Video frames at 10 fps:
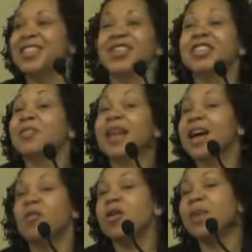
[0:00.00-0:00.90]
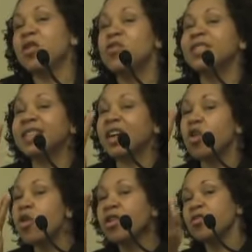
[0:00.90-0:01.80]
So this black woman who was in the
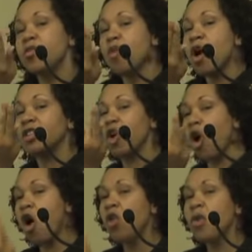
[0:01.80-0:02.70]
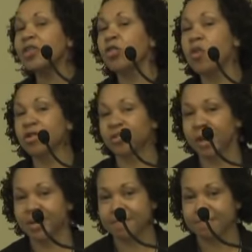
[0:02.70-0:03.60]
corner of the room walks all the way towards me,